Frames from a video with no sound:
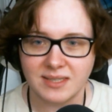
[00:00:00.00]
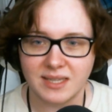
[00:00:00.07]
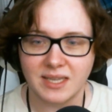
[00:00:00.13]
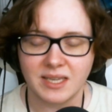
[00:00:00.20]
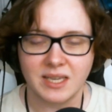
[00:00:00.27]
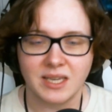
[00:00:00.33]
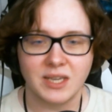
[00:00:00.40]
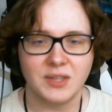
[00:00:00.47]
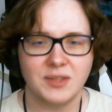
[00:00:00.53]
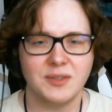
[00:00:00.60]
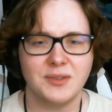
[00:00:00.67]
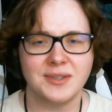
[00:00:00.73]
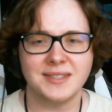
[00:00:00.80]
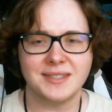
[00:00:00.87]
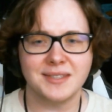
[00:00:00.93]
Like you
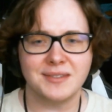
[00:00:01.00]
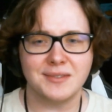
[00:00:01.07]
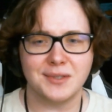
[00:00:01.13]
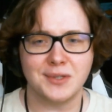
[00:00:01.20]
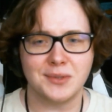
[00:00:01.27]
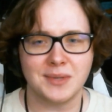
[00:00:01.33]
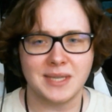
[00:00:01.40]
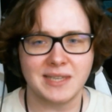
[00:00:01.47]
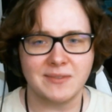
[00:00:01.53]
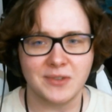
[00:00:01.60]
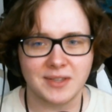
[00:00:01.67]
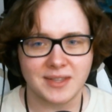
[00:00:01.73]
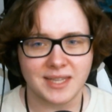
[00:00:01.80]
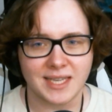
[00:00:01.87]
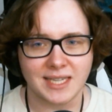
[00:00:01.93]
can still do evil
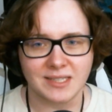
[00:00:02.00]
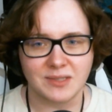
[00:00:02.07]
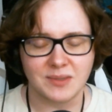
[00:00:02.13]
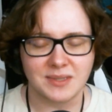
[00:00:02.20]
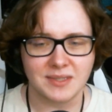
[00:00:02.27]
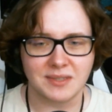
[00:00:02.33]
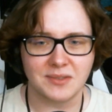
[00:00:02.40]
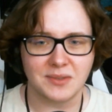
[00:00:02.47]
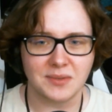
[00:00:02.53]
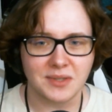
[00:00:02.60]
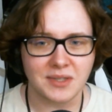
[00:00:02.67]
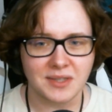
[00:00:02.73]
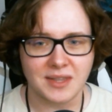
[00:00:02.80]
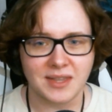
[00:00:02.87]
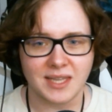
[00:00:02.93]
things, you can still do
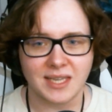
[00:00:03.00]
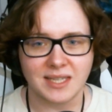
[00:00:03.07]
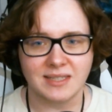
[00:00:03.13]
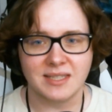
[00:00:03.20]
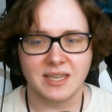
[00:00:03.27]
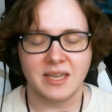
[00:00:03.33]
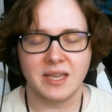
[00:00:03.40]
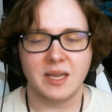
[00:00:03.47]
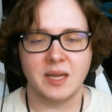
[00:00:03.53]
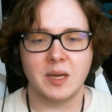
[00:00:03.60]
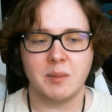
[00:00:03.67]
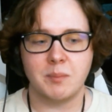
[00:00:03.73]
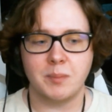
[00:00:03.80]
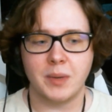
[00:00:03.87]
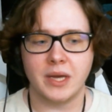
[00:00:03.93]
good things,
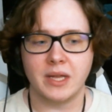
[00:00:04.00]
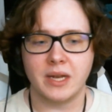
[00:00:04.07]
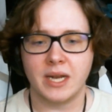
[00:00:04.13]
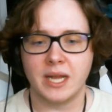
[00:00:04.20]
but